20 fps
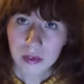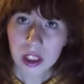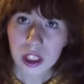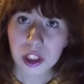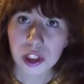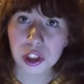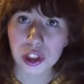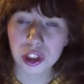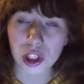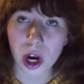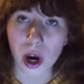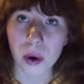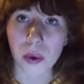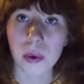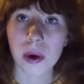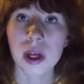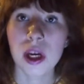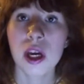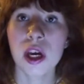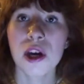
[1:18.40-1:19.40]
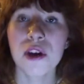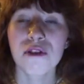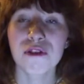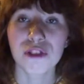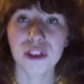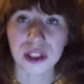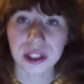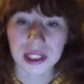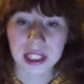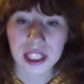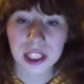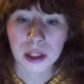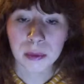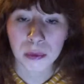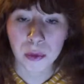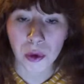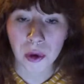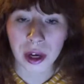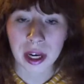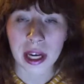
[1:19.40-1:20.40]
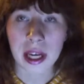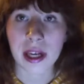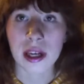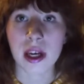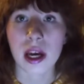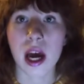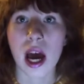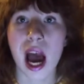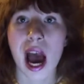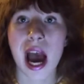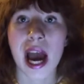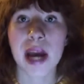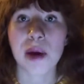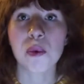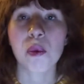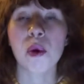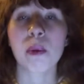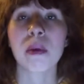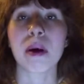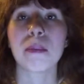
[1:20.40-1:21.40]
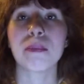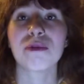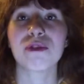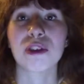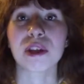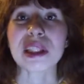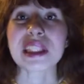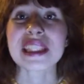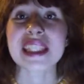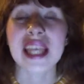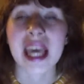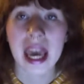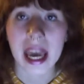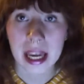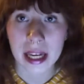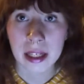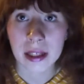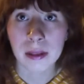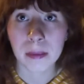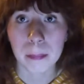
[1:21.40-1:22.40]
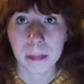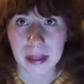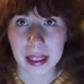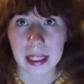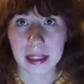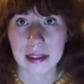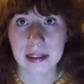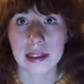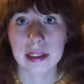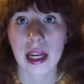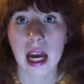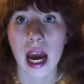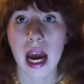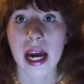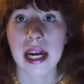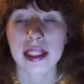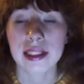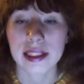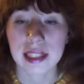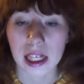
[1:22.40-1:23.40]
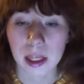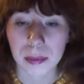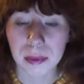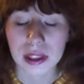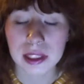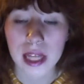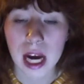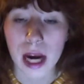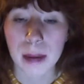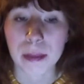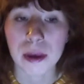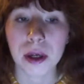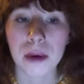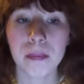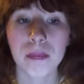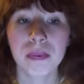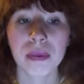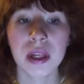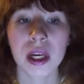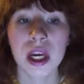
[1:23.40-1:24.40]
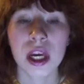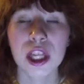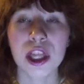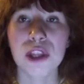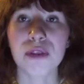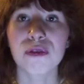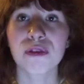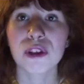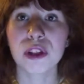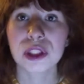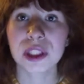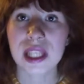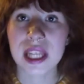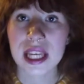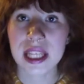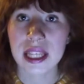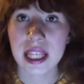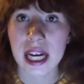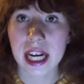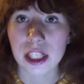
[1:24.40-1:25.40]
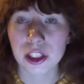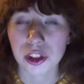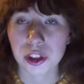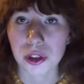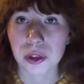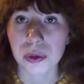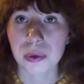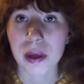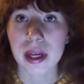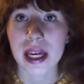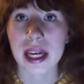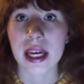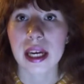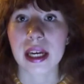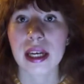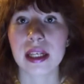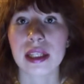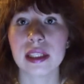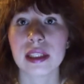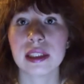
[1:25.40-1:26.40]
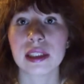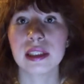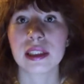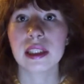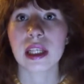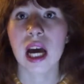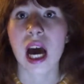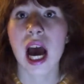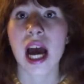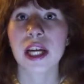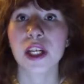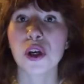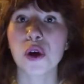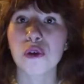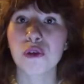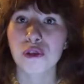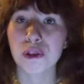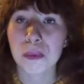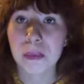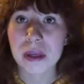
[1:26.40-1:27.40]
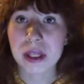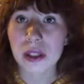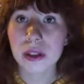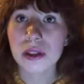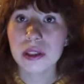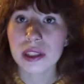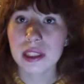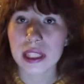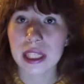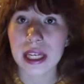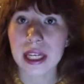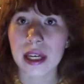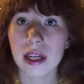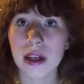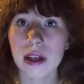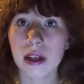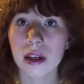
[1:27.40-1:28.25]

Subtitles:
So first thing in the morning, I warm up for 10 minutes. I set up the timer. The first thing that I do is I go from middle C,